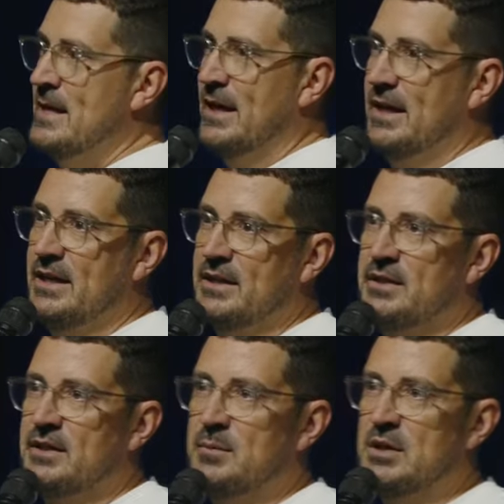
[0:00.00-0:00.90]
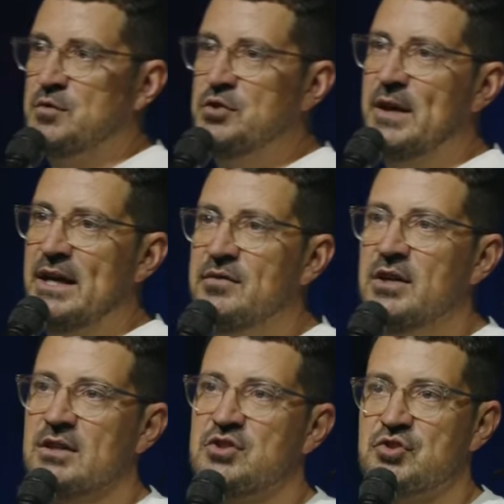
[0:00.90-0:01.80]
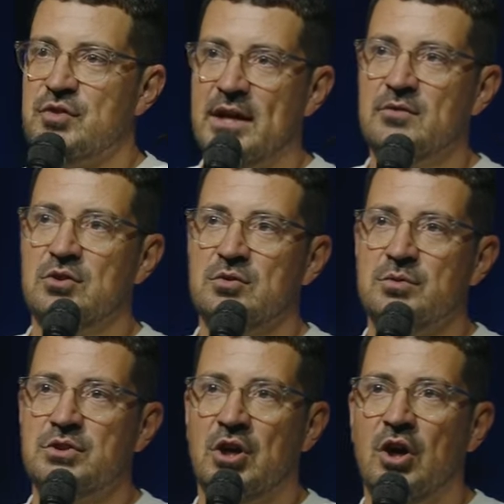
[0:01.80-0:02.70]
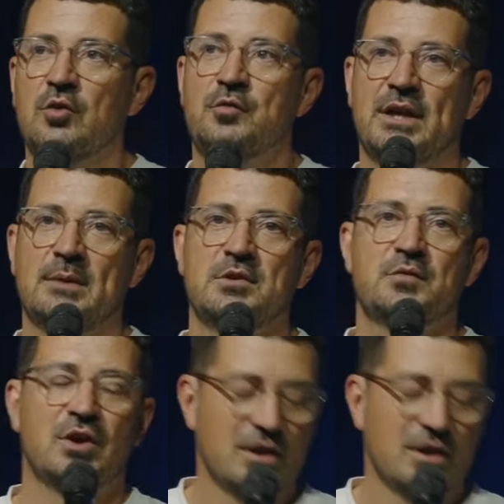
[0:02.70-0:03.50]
And if you've ever traveled with your whole family for a